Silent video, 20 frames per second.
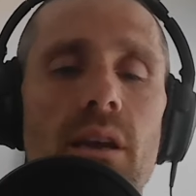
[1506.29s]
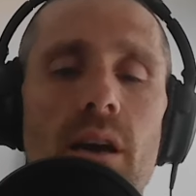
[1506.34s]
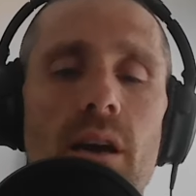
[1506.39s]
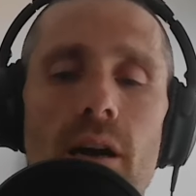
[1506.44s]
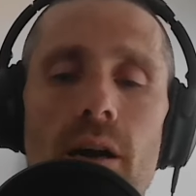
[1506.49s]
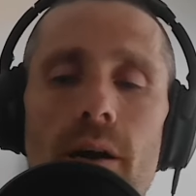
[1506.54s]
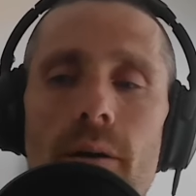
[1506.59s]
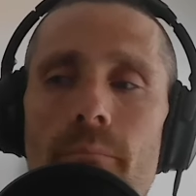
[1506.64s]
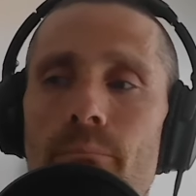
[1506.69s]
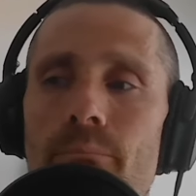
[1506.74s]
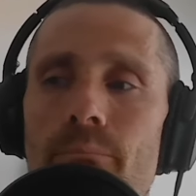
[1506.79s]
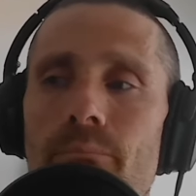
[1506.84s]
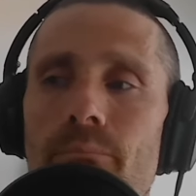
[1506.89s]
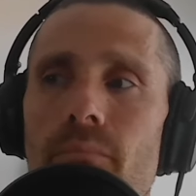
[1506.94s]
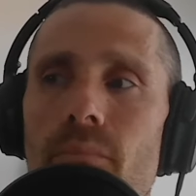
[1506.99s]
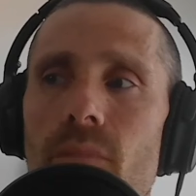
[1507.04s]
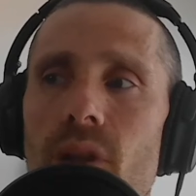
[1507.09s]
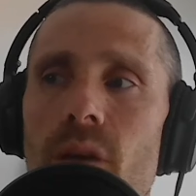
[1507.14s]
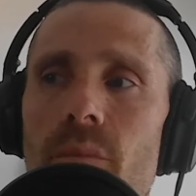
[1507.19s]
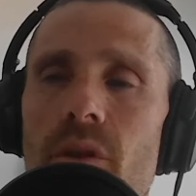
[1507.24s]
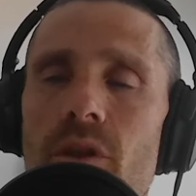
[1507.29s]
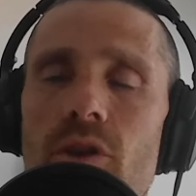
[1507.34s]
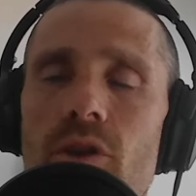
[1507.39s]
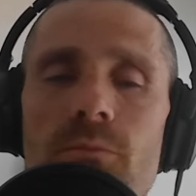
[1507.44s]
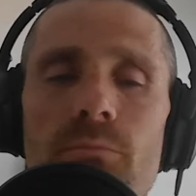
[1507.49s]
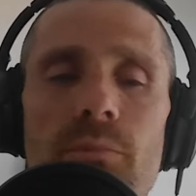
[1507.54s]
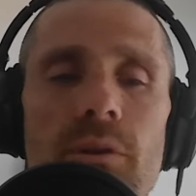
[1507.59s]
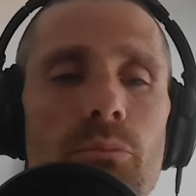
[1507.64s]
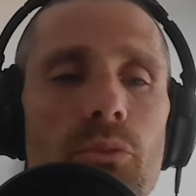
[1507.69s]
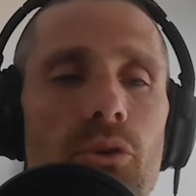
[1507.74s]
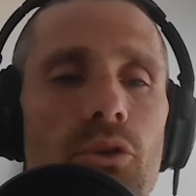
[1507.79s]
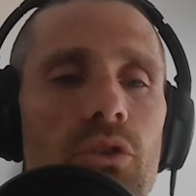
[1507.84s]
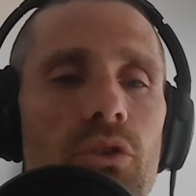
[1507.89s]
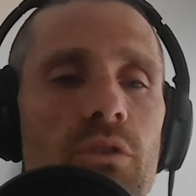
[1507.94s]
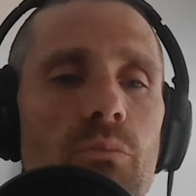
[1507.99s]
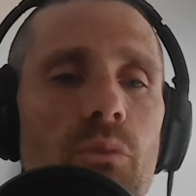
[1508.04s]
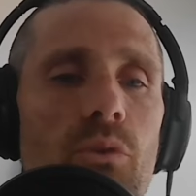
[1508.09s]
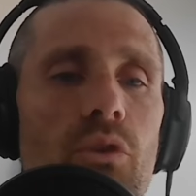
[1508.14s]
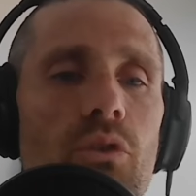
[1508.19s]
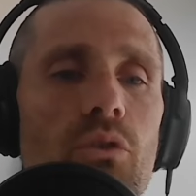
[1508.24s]
Um, I mean, there's people in the
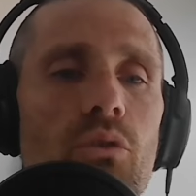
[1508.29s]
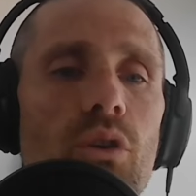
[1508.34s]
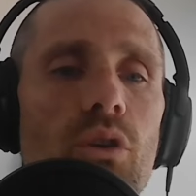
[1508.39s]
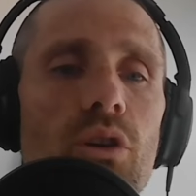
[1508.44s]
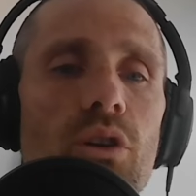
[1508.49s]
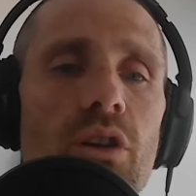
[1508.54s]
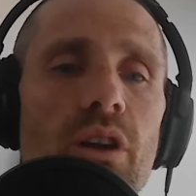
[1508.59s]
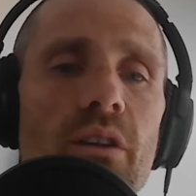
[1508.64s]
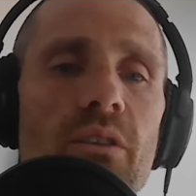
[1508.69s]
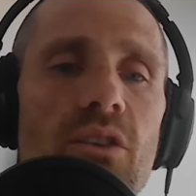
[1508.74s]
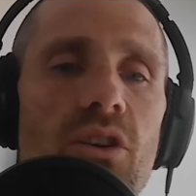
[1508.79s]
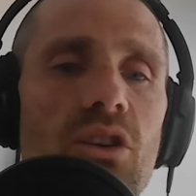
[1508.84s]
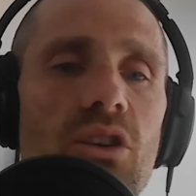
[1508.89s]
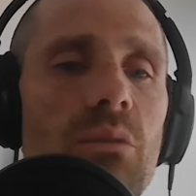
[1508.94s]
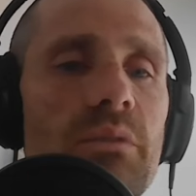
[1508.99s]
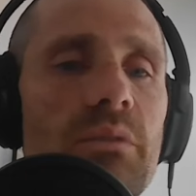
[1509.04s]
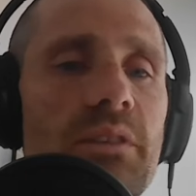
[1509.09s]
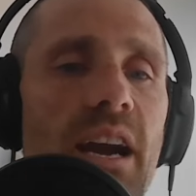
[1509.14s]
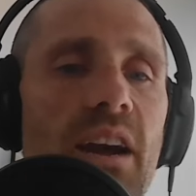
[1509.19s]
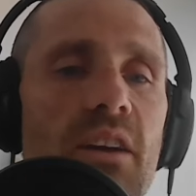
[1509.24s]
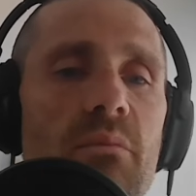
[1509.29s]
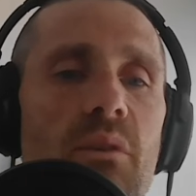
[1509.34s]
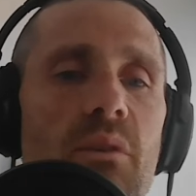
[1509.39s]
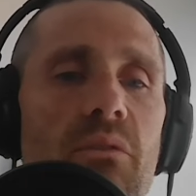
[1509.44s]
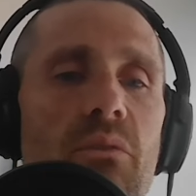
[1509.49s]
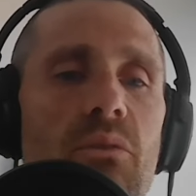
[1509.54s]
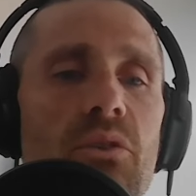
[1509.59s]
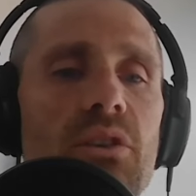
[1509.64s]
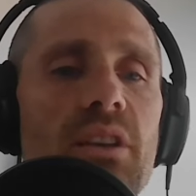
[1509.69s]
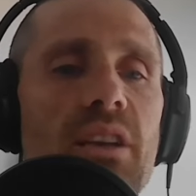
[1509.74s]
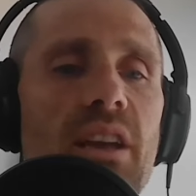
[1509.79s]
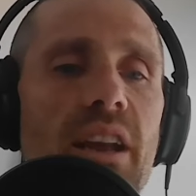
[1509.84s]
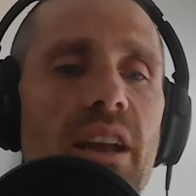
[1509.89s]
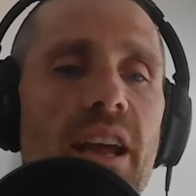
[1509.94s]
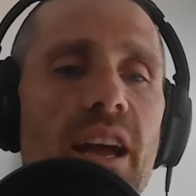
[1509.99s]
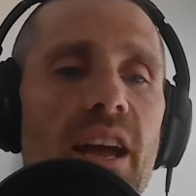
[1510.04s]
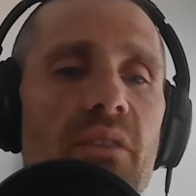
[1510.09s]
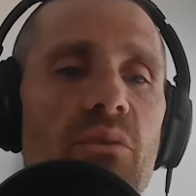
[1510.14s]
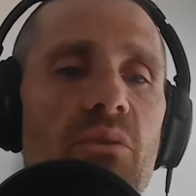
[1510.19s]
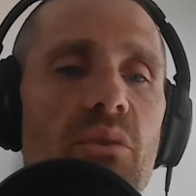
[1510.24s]
sport who are like, they'll call them death before
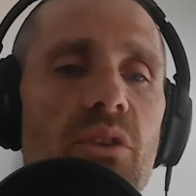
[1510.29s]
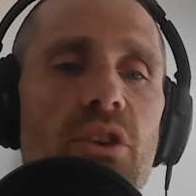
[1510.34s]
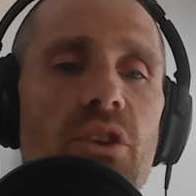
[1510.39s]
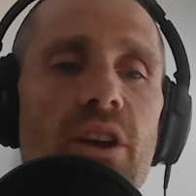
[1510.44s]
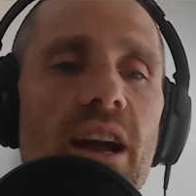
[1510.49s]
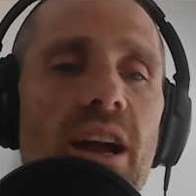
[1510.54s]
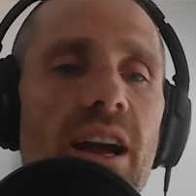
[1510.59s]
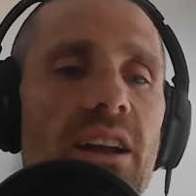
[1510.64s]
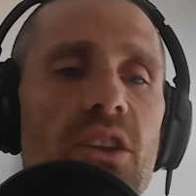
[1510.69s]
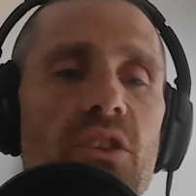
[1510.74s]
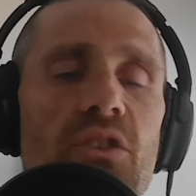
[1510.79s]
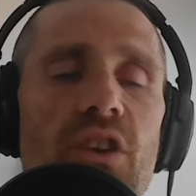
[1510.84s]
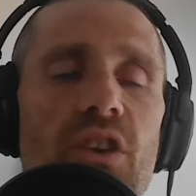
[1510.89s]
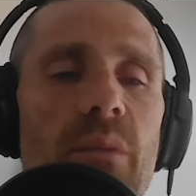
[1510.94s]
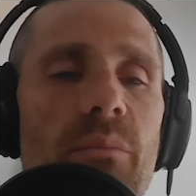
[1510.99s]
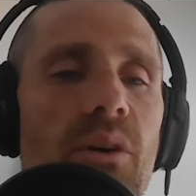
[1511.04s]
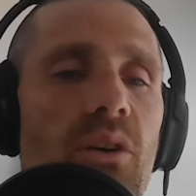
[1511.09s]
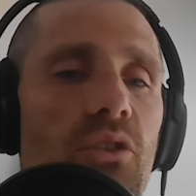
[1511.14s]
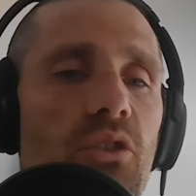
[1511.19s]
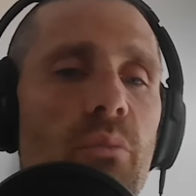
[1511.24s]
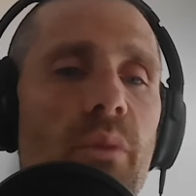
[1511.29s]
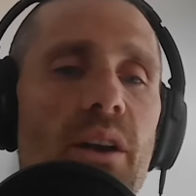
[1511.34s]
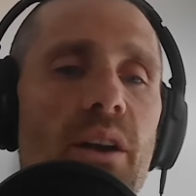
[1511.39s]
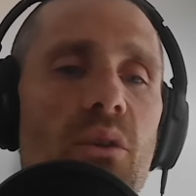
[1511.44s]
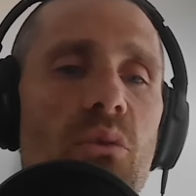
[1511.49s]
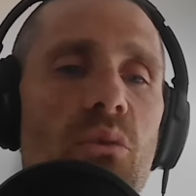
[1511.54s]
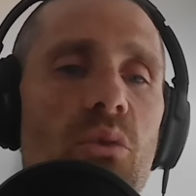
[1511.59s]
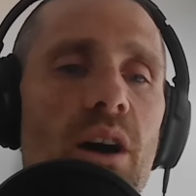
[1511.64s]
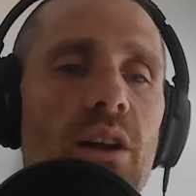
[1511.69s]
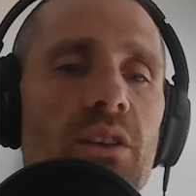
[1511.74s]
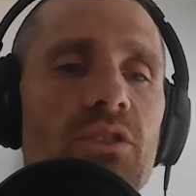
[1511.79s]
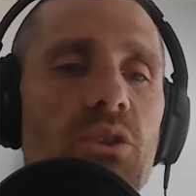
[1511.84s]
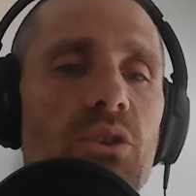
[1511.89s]
DNF, where they're not going to drop out no matter what.